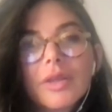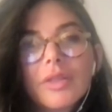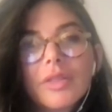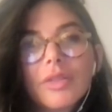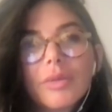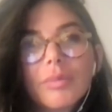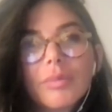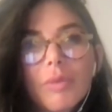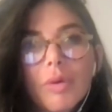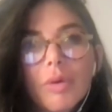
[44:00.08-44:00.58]

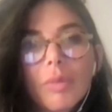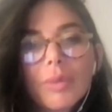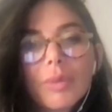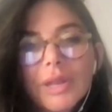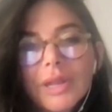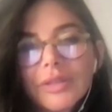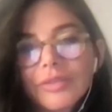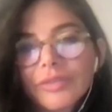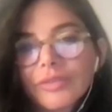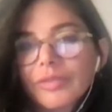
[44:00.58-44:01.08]
the
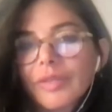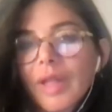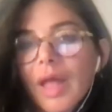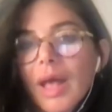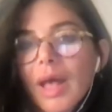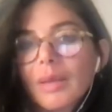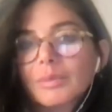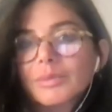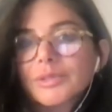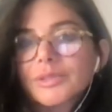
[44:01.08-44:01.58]
moment it
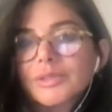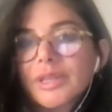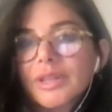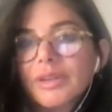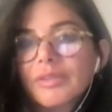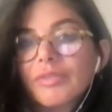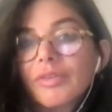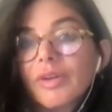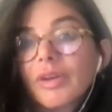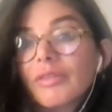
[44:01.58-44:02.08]
stops
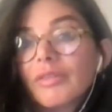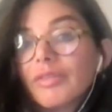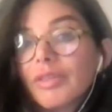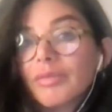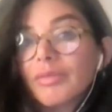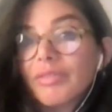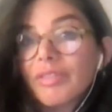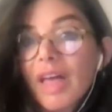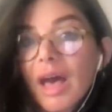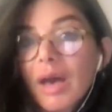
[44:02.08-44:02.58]
in front of the
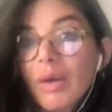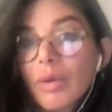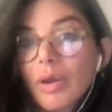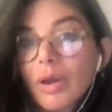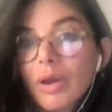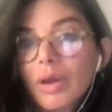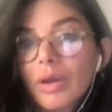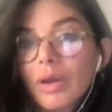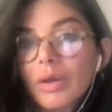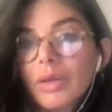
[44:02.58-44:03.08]

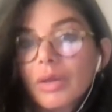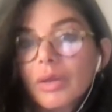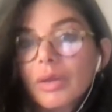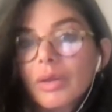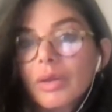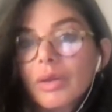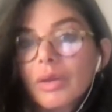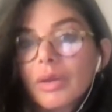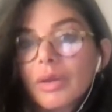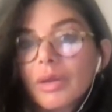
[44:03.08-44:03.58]
flower,
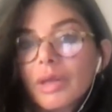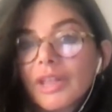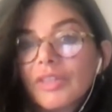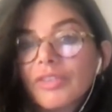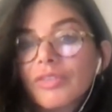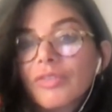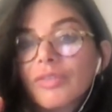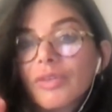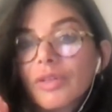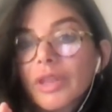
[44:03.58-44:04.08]

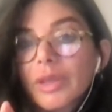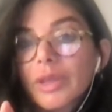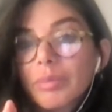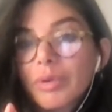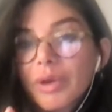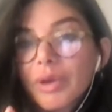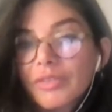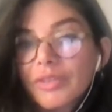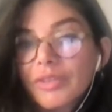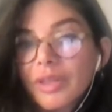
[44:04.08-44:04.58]
it's fully
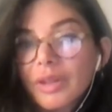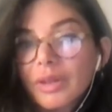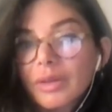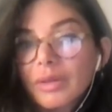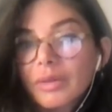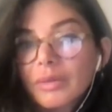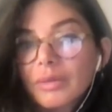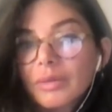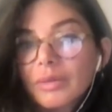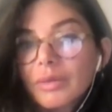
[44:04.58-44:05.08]
present,
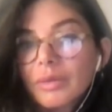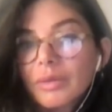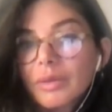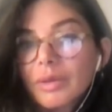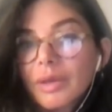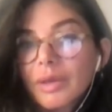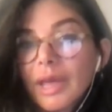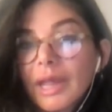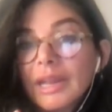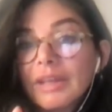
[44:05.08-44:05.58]

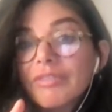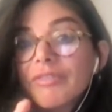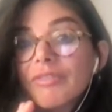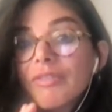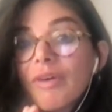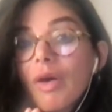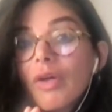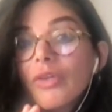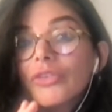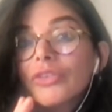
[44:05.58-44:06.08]
and it
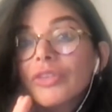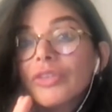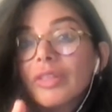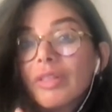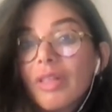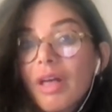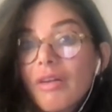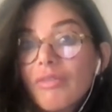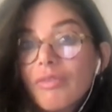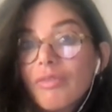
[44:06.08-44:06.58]
falls in
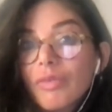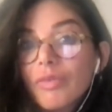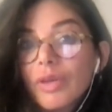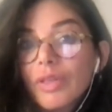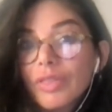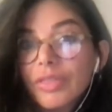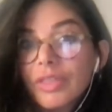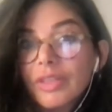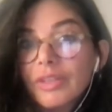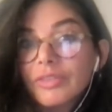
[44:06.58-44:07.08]
love
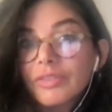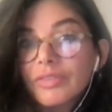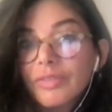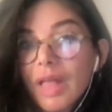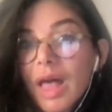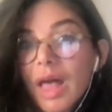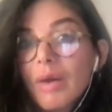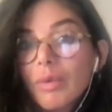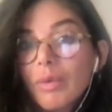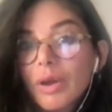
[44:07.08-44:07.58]
with this
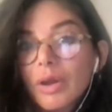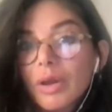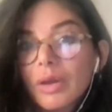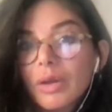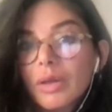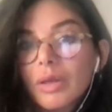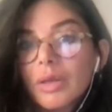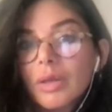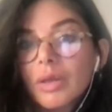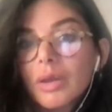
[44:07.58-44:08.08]
flower,
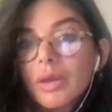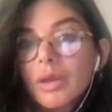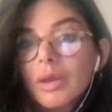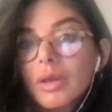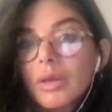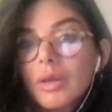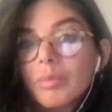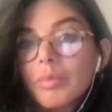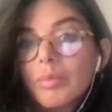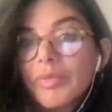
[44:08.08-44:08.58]

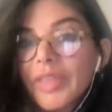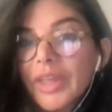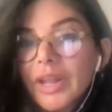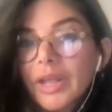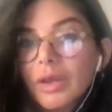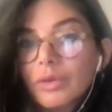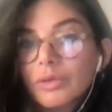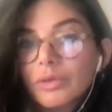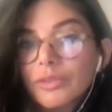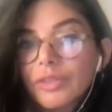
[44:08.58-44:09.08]
but then it
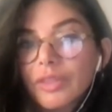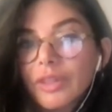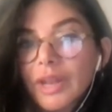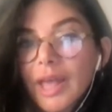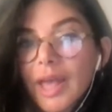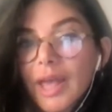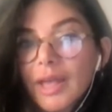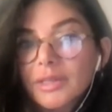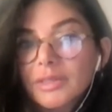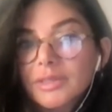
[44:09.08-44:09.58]
goes to the
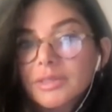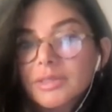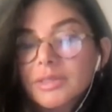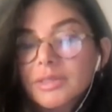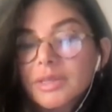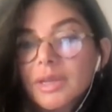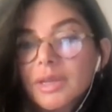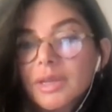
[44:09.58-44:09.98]
next